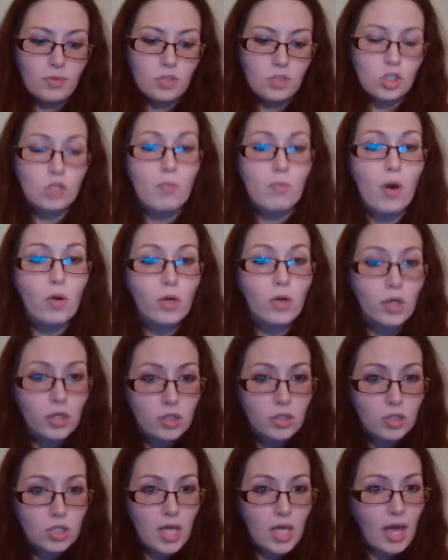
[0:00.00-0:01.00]

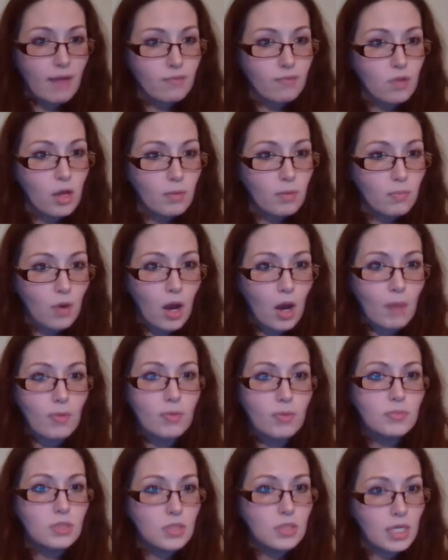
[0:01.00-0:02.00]
smokers that have lung
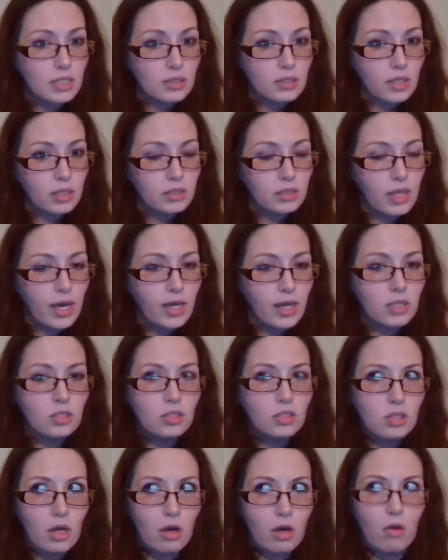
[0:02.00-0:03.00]
problems, things like that.
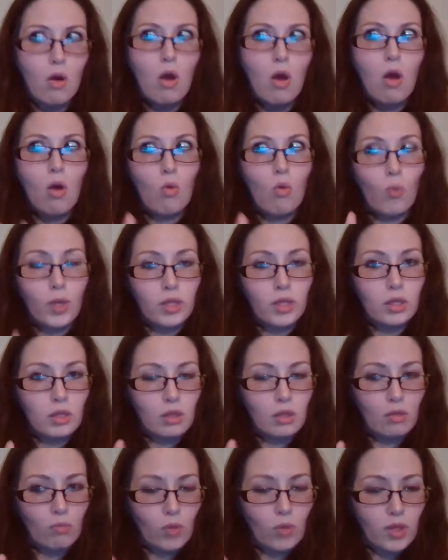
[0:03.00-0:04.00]
So when
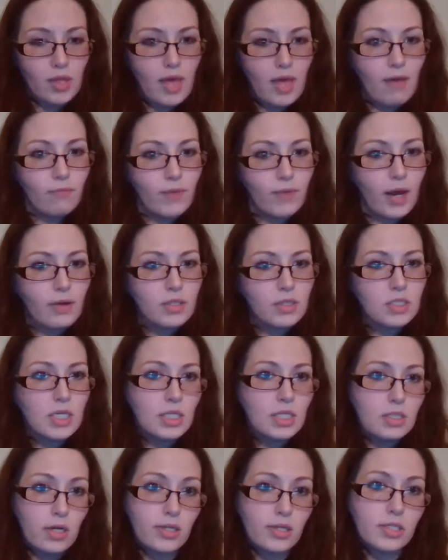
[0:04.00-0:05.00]
that virus
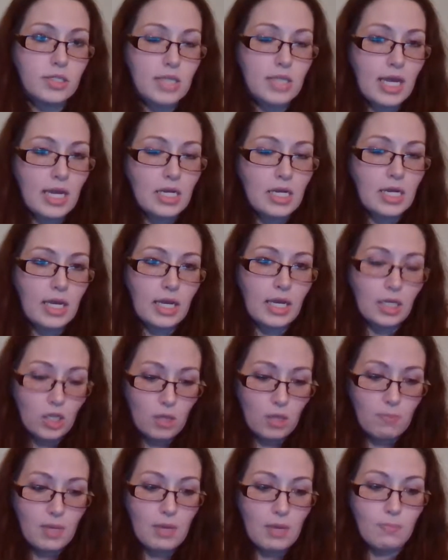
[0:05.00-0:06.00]
hits our state, it
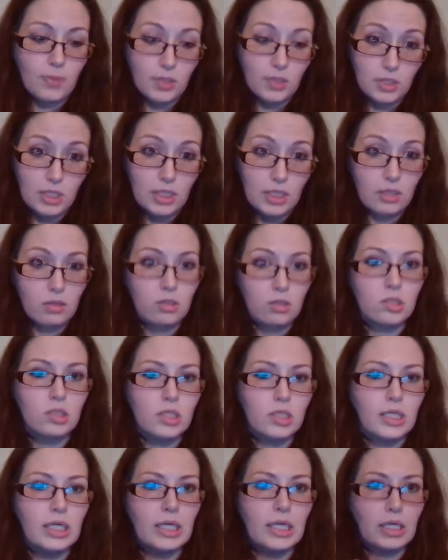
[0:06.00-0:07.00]
can be
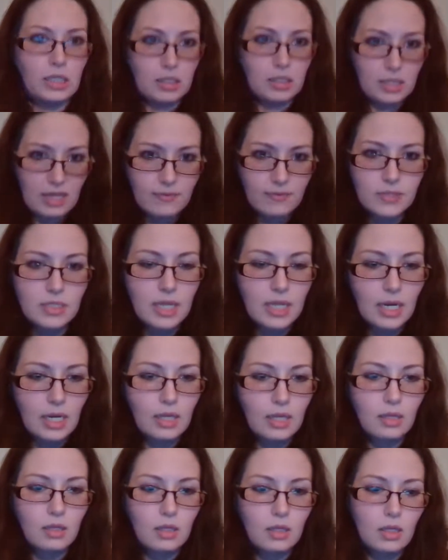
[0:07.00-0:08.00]
particularly
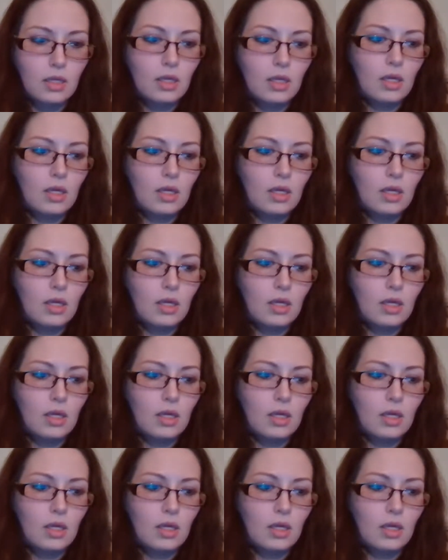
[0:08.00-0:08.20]
devastating.